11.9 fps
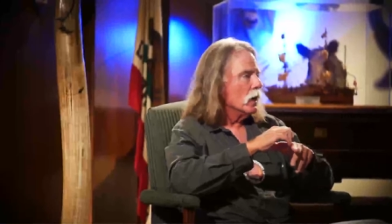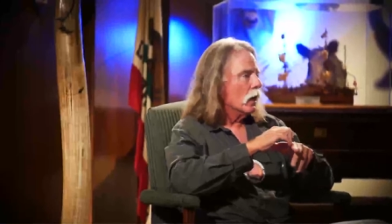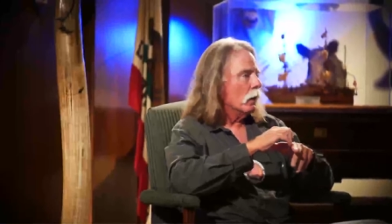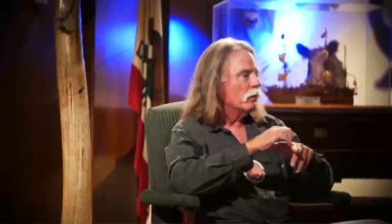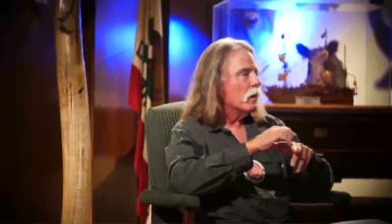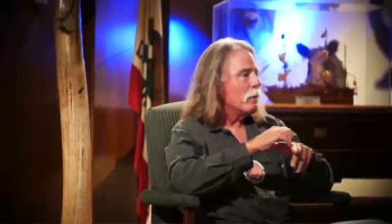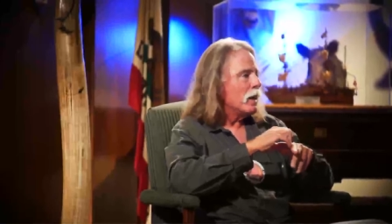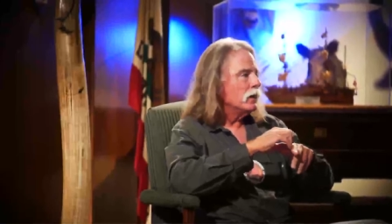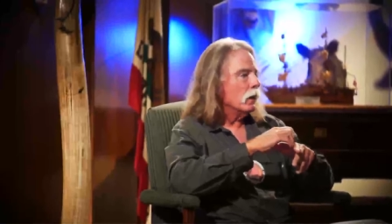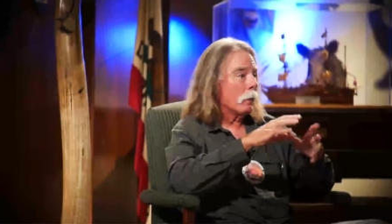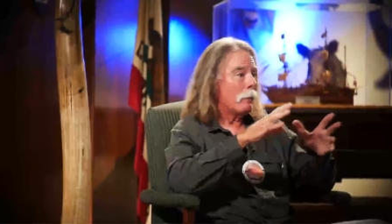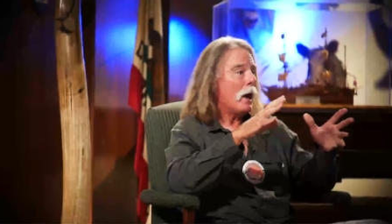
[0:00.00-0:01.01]
Um, the main,
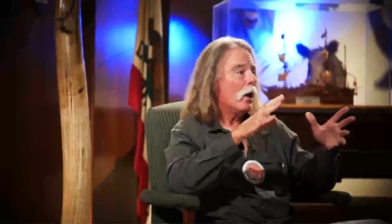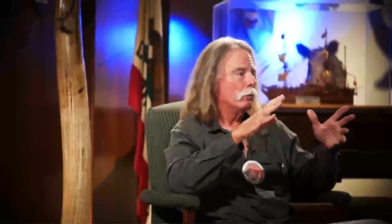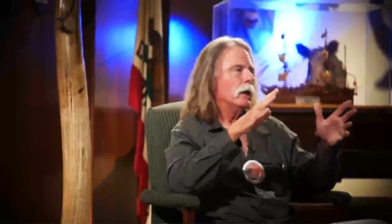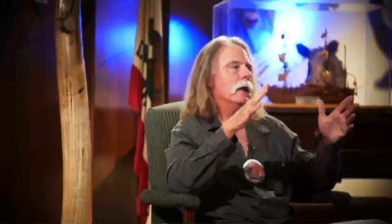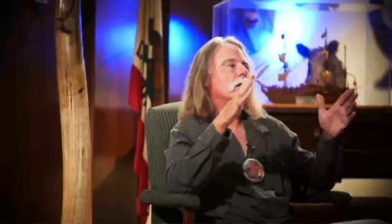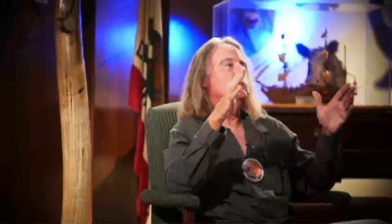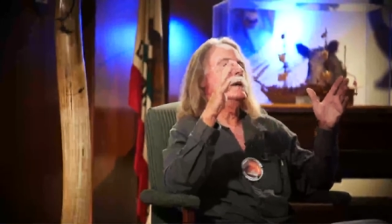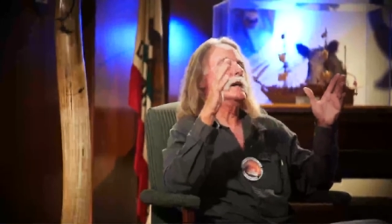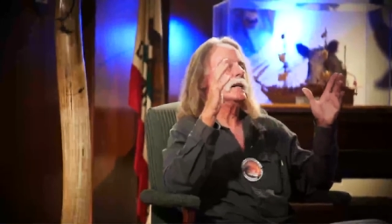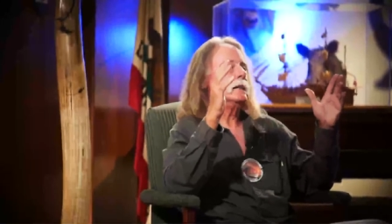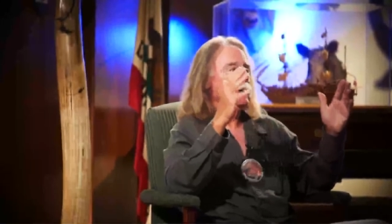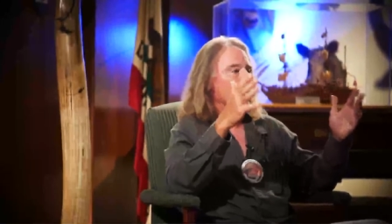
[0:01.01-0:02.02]
the power plant. Oh my
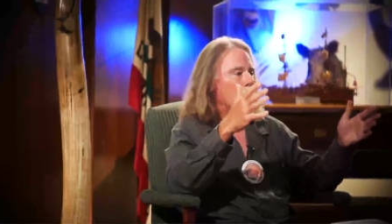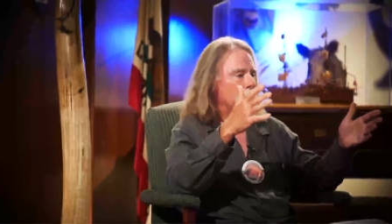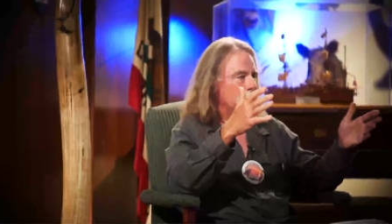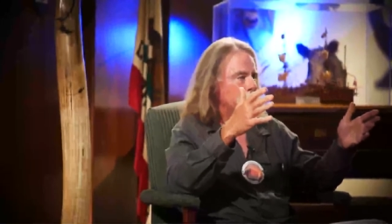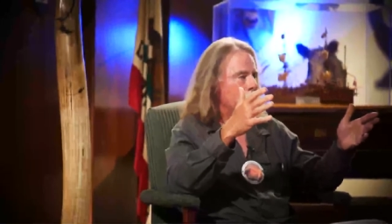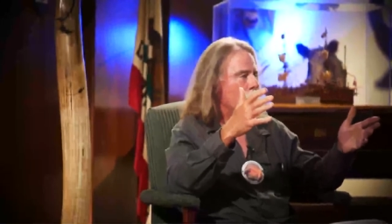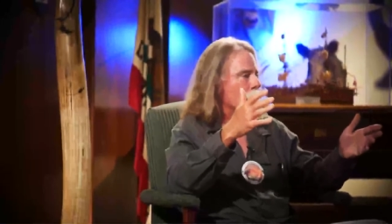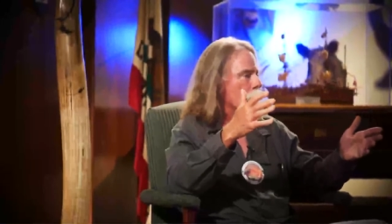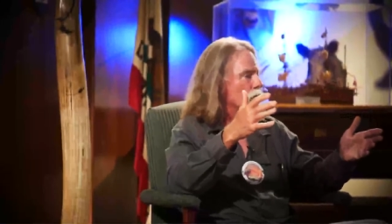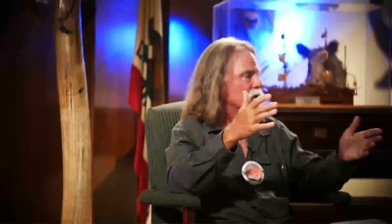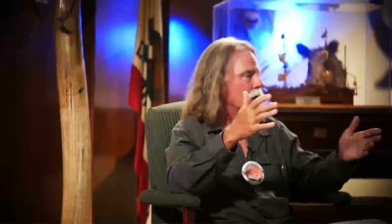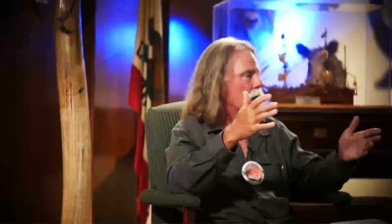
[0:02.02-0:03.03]
God, I bow to
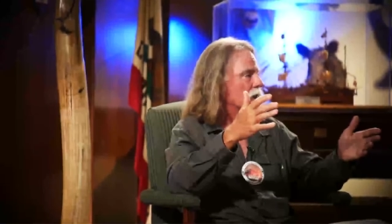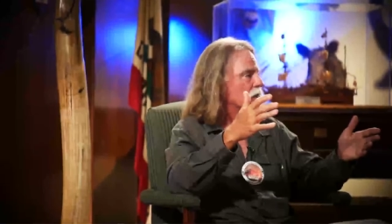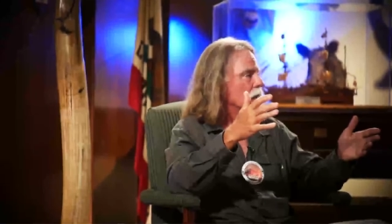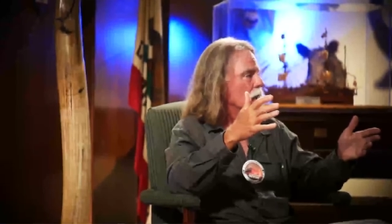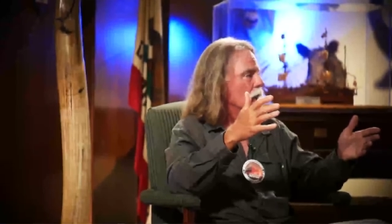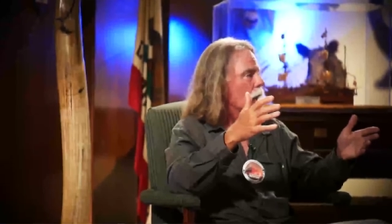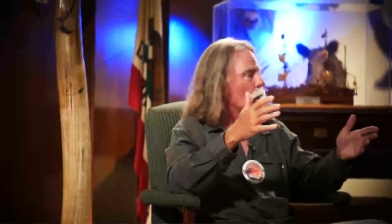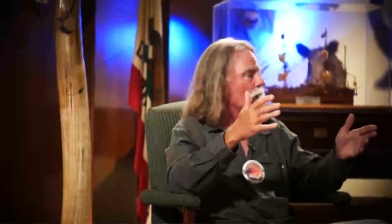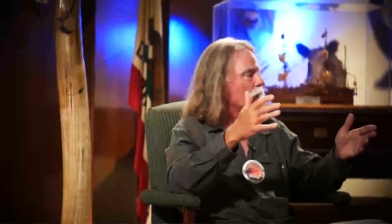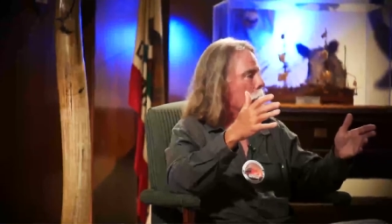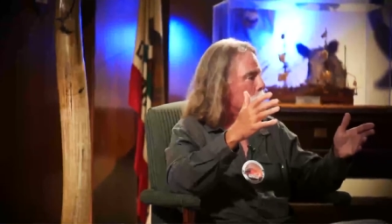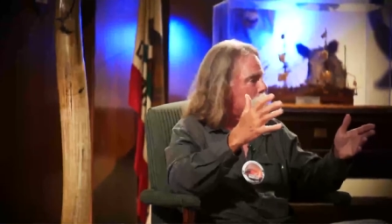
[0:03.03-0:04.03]
those guys. I
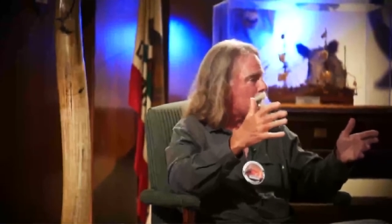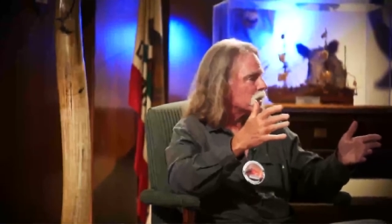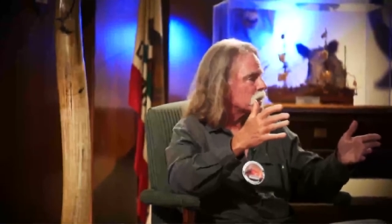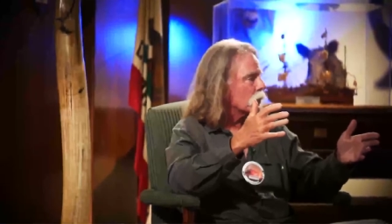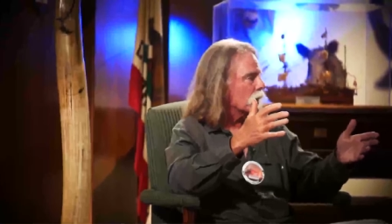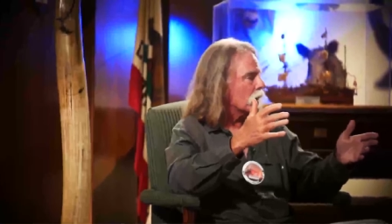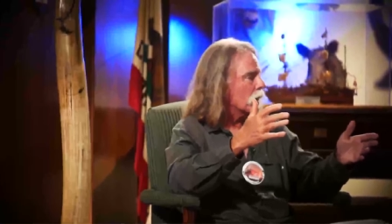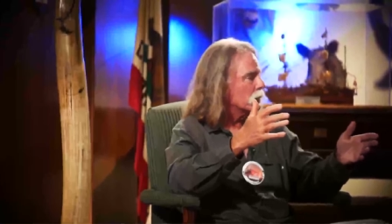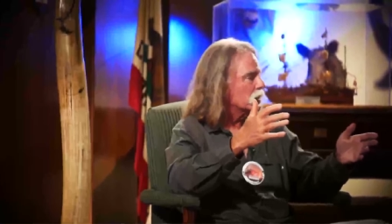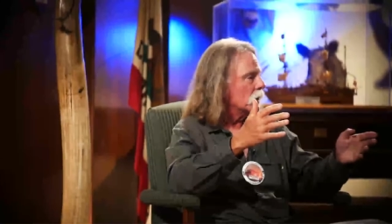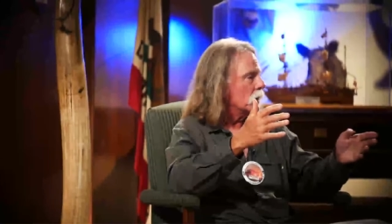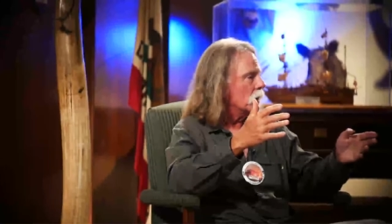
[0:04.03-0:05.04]
want the best when it comes
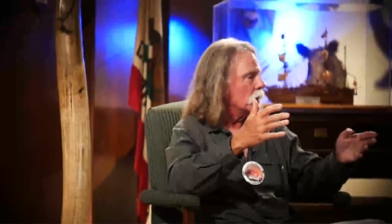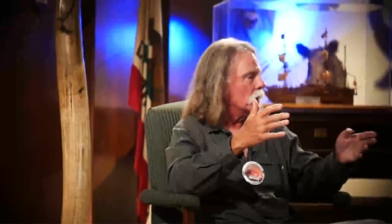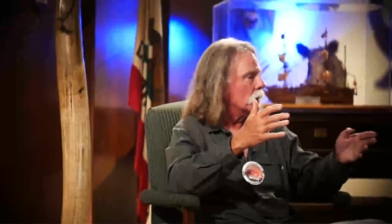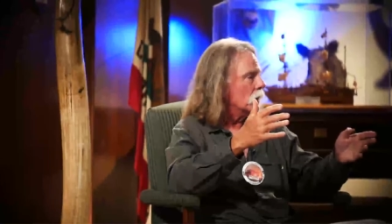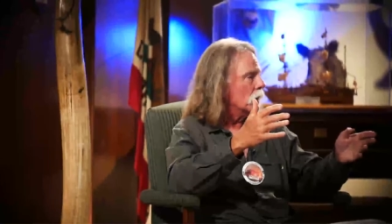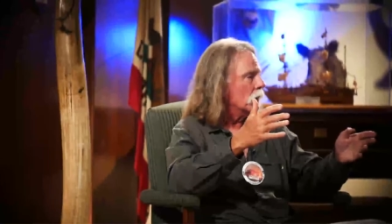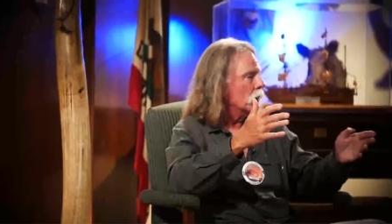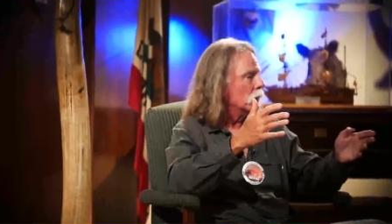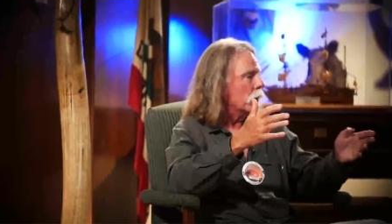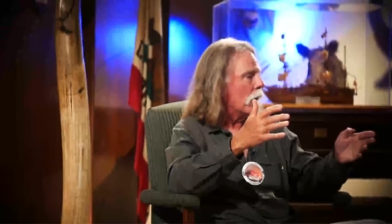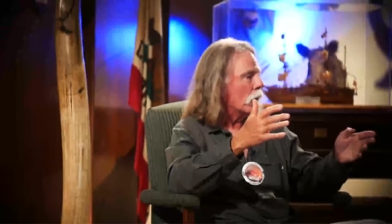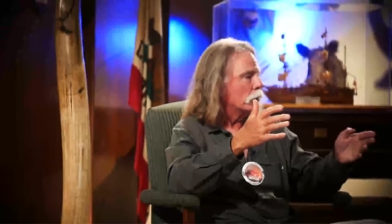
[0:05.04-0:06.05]
to. Uh,
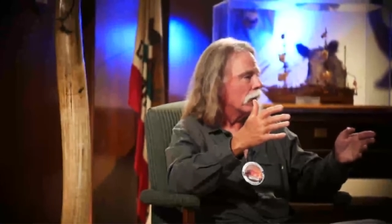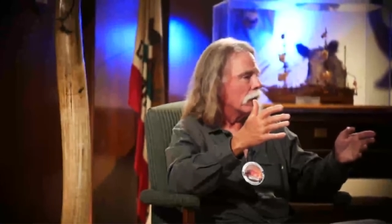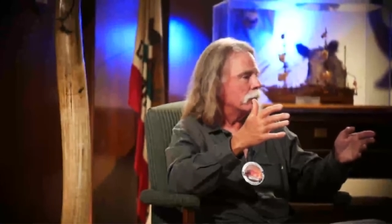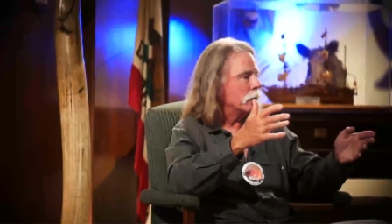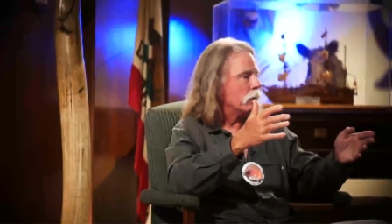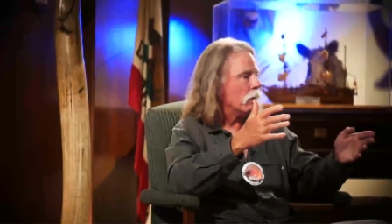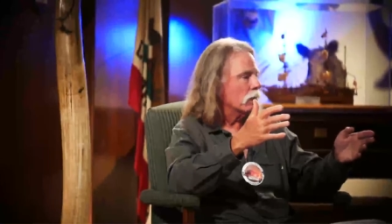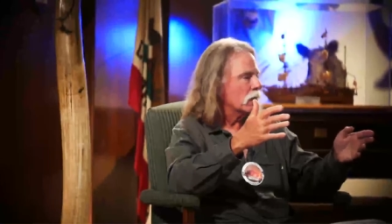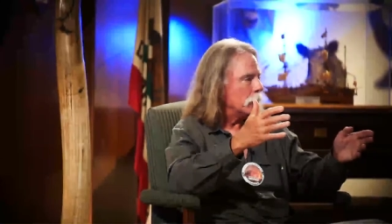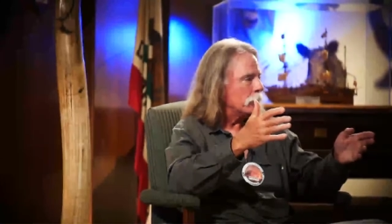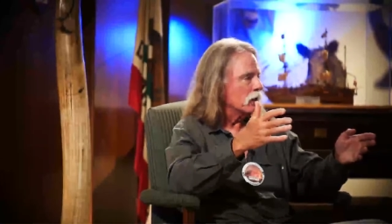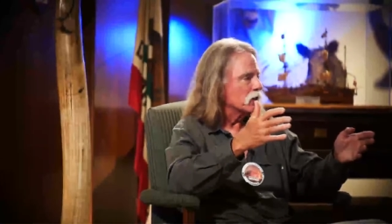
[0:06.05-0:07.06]
power plant people they're
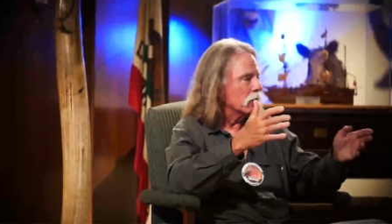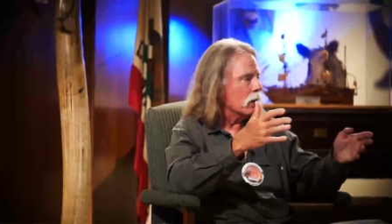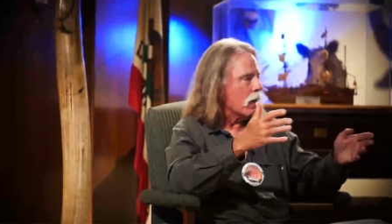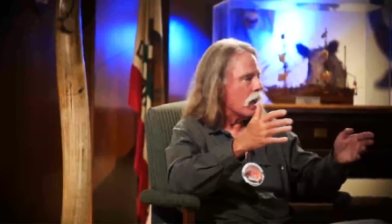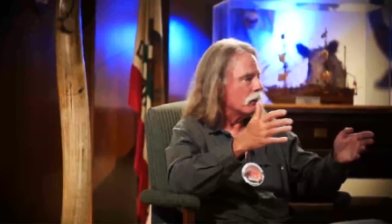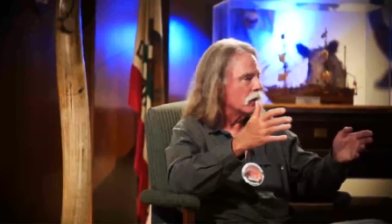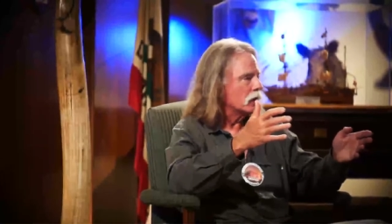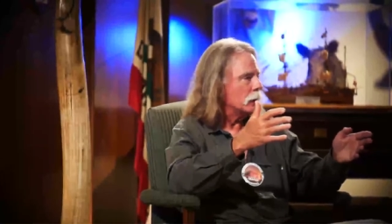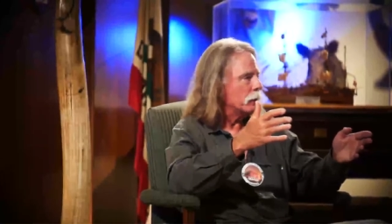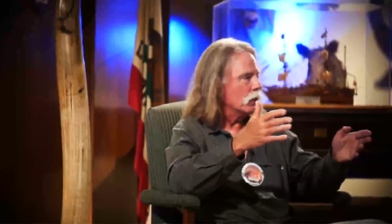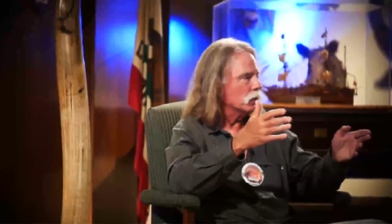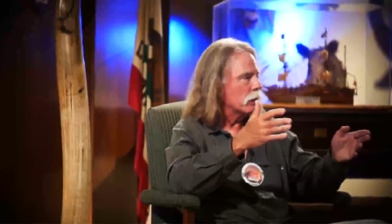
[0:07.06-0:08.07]
keeping us alive they're
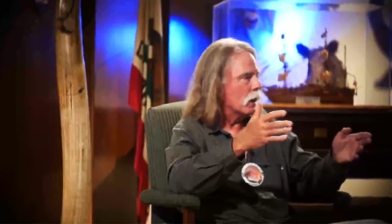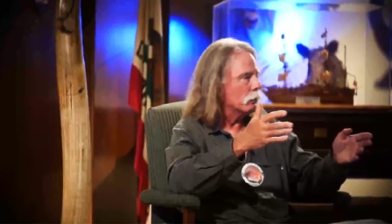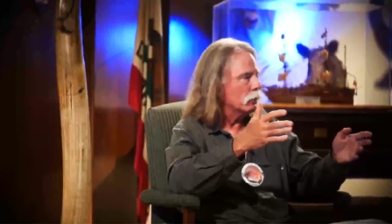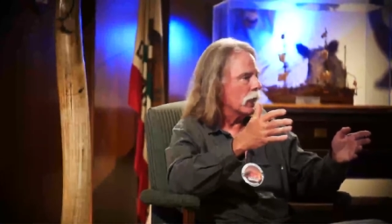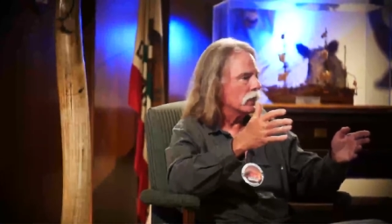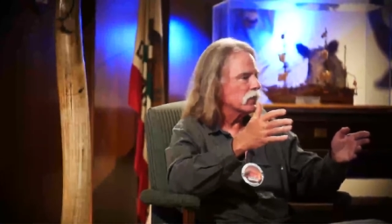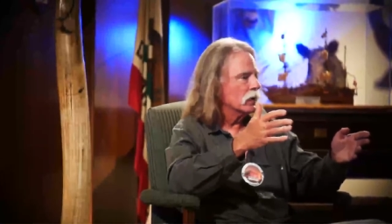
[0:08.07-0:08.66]
keeping those power plants